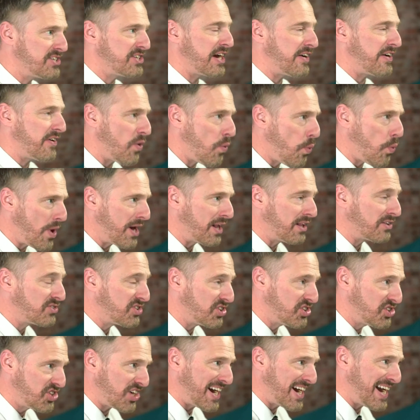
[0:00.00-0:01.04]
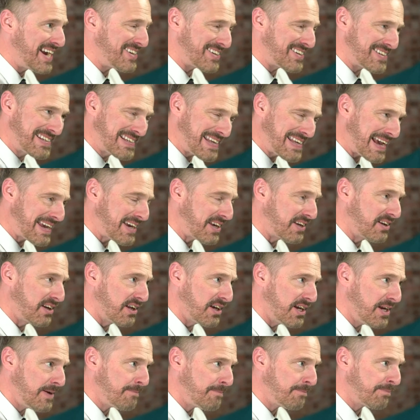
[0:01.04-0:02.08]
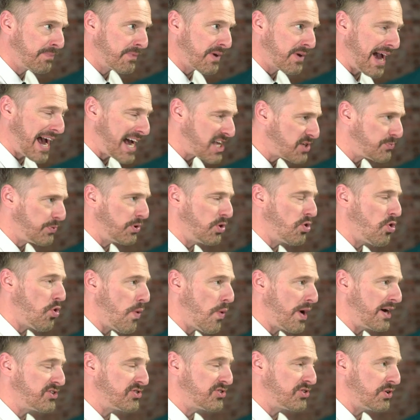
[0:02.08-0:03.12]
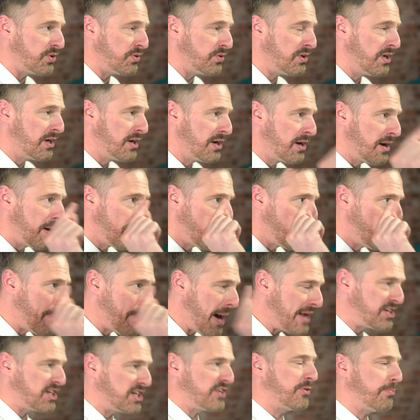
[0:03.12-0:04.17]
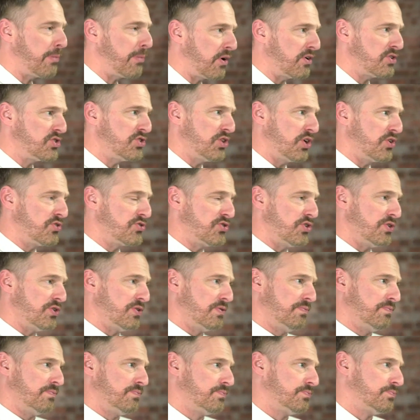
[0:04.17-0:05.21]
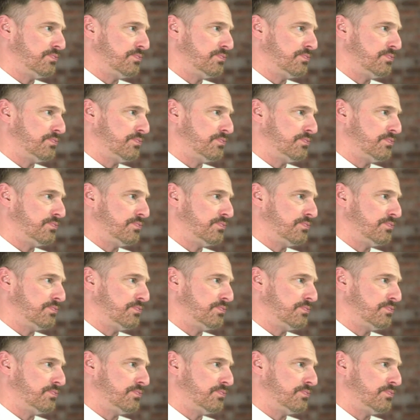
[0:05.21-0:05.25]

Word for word: Is there a will to change? And secondly, as we always do, message for Boris Johnson